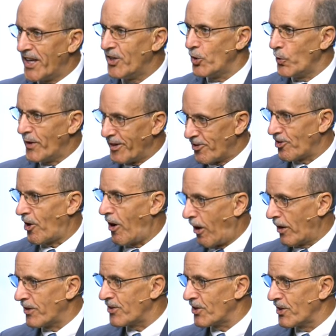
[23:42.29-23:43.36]
to his
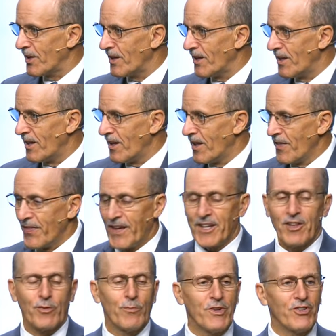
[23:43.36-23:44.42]
heart that
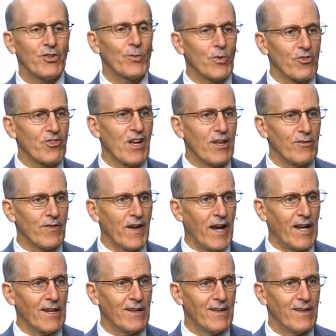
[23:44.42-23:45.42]
his mission was not vain.